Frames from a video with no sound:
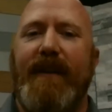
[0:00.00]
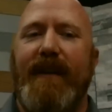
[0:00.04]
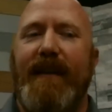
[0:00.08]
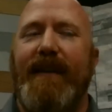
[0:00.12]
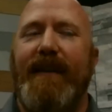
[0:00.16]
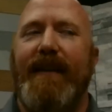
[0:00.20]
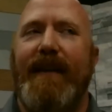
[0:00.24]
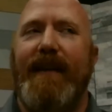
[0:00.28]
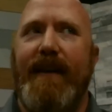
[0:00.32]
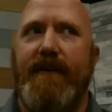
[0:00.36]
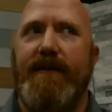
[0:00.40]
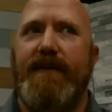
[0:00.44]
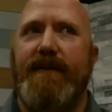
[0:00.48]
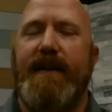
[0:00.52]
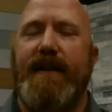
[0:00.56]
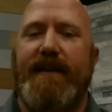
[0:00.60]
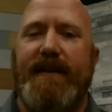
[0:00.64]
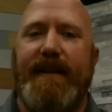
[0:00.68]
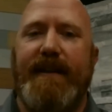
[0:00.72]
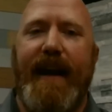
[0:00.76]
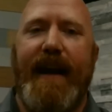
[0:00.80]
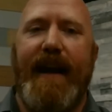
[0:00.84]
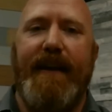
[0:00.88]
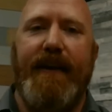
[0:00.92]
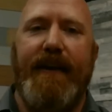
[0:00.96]
here's the
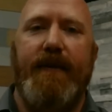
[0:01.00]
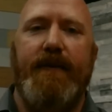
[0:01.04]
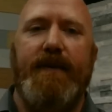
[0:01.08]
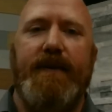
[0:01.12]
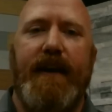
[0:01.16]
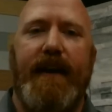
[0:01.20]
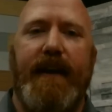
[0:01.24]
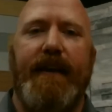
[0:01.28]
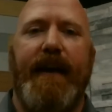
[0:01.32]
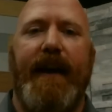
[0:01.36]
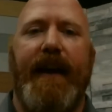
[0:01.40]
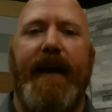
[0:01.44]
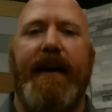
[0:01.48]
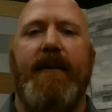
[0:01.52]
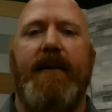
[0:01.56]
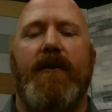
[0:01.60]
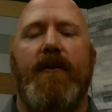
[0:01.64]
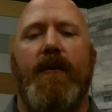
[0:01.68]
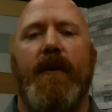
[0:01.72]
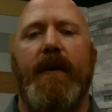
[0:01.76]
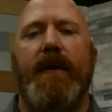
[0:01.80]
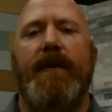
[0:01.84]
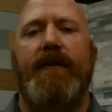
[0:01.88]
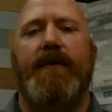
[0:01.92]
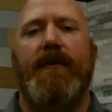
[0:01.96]
sad news on that.
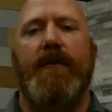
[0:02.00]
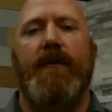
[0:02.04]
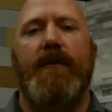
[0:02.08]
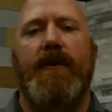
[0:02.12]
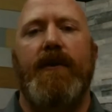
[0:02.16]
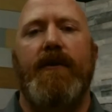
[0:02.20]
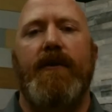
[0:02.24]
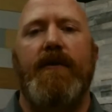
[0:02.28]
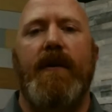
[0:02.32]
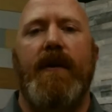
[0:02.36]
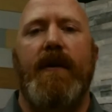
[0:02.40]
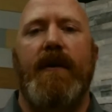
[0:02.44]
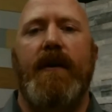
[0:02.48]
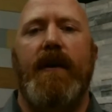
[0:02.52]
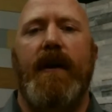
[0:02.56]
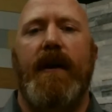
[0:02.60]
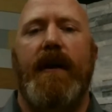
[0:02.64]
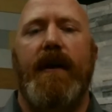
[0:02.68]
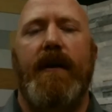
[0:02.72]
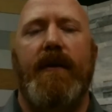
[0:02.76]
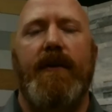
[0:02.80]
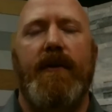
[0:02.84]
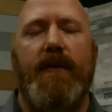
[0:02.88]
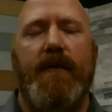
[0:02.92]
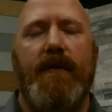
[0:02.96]
According to
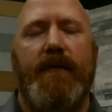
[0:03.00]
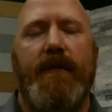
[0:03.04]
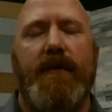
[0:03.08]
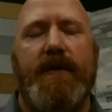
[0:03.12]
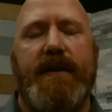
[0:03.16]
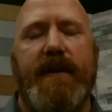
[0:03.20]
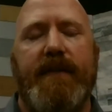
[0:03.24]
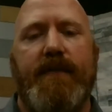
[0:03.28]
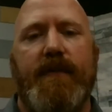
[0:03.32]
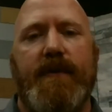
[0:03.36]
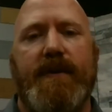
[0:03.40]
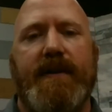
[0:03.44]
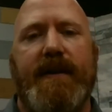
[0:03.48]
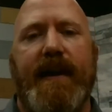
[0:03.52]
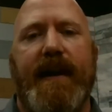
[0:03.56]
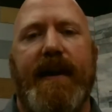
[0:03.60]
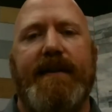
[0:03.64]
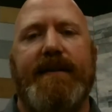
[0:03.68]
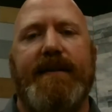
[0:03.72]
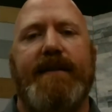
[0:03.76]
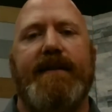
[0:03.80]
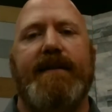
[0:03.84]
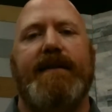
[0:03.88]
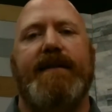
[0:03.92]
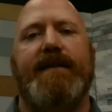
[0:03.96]
a University of
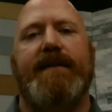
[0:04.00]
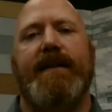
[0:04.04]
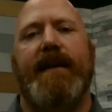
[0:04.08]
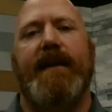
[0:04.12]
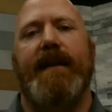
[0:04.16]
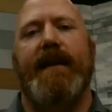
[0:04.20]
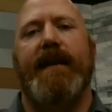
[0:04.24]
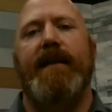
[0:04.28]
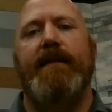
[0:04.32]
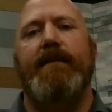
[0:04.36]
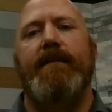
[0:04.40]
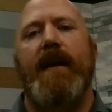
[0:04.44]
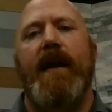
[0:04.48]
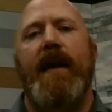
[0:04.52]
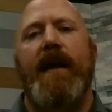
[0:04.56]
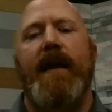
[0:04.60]
Wisconsin study,